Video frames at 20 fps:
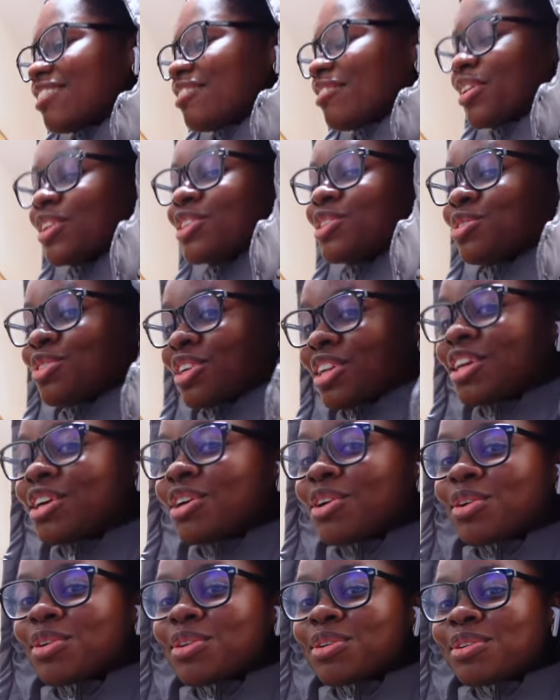But it's really
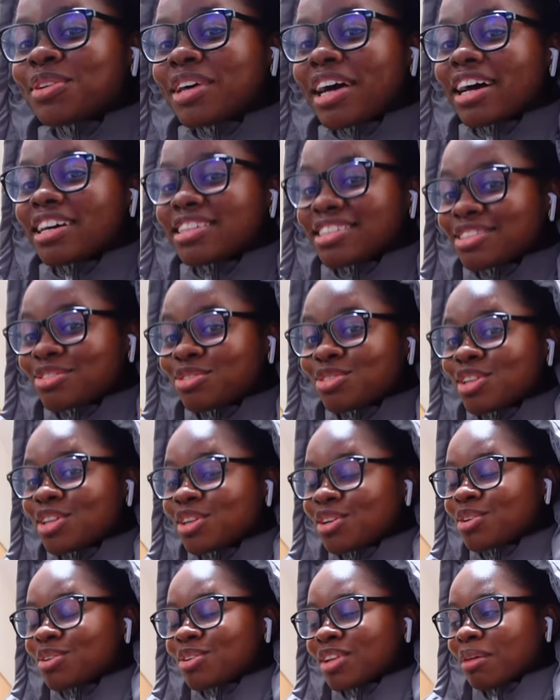cold, oh guys. It's really
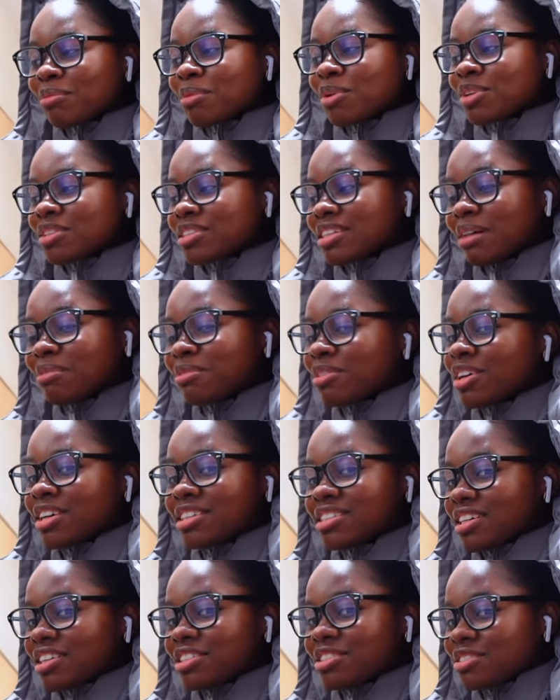cold. I'm not. I'm not
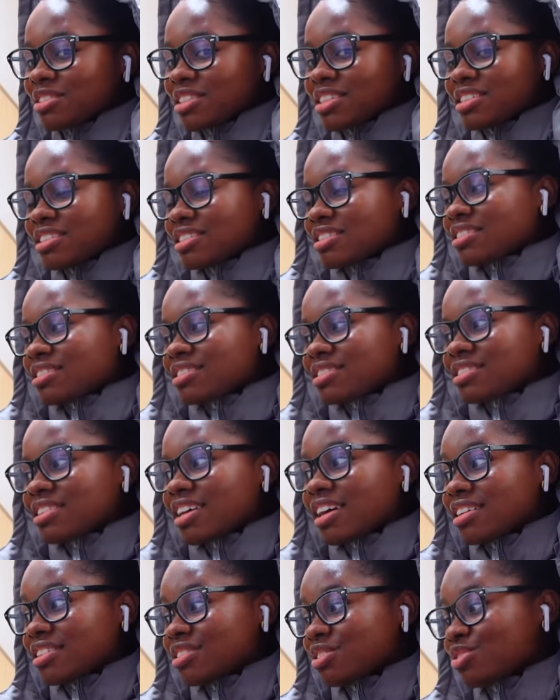exaggerating.
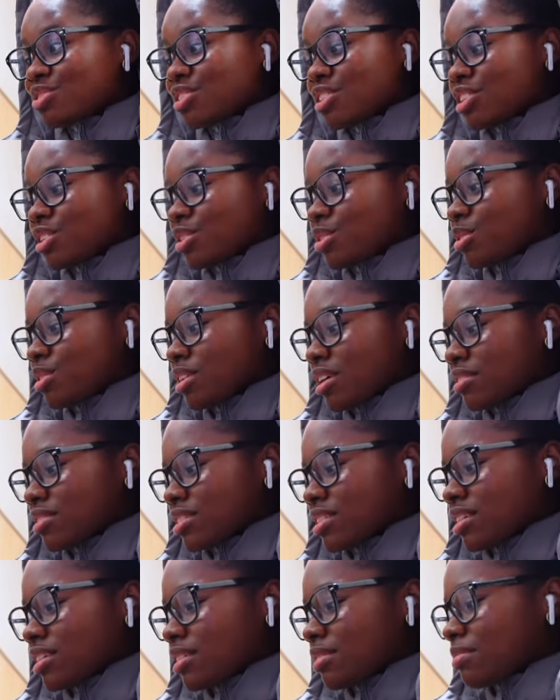It's really cold
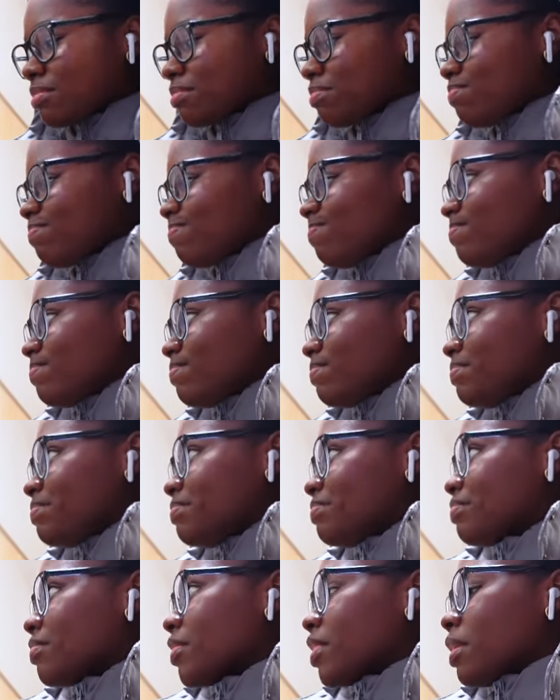outside
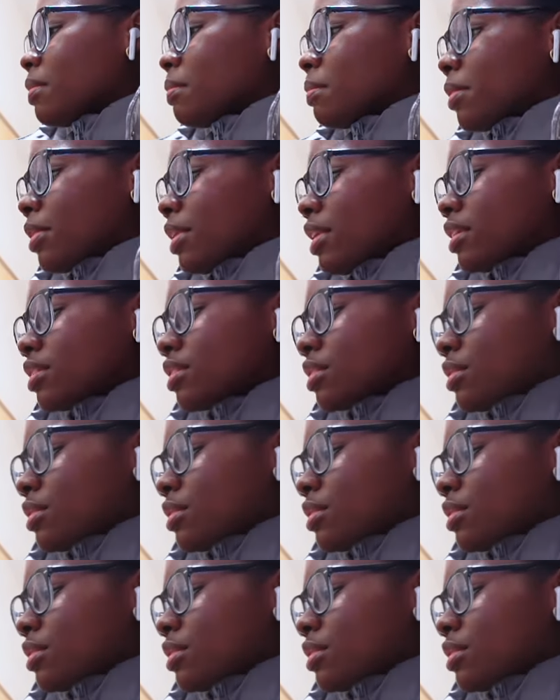well let's